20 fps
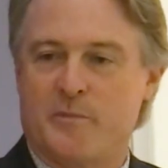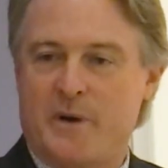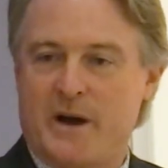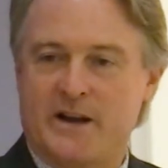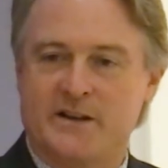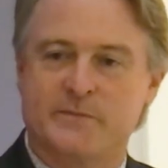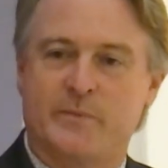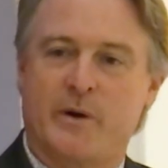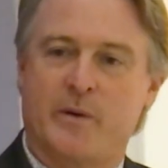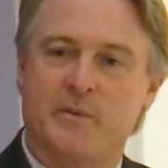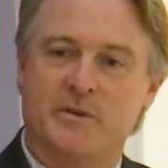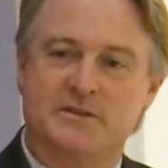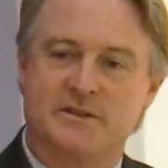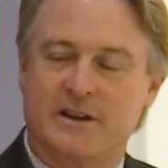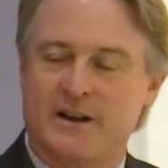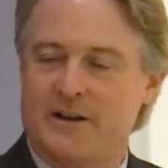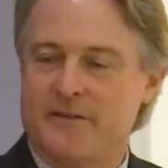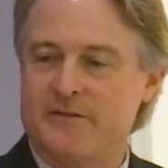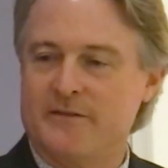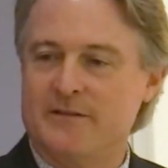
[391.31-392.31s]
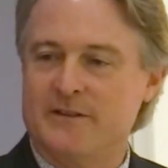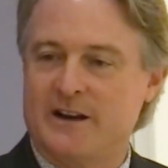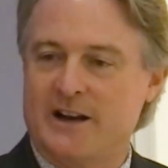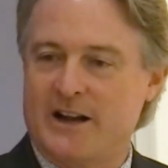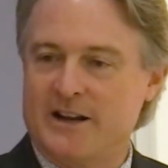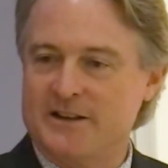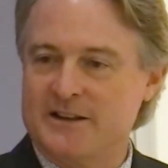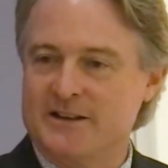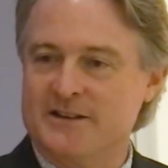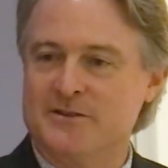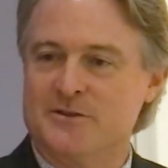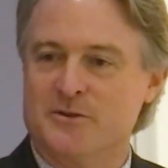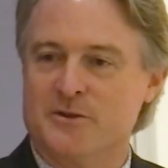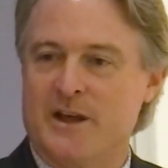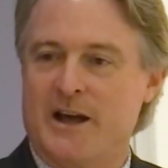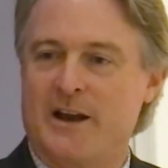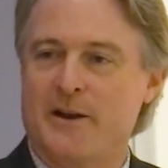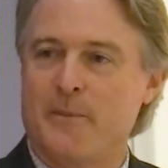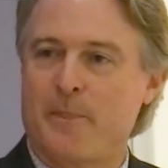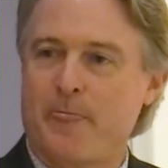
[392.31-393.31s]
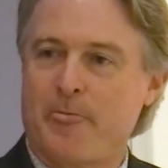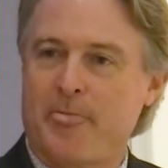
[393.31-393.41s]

my experiments, and I didn't do that.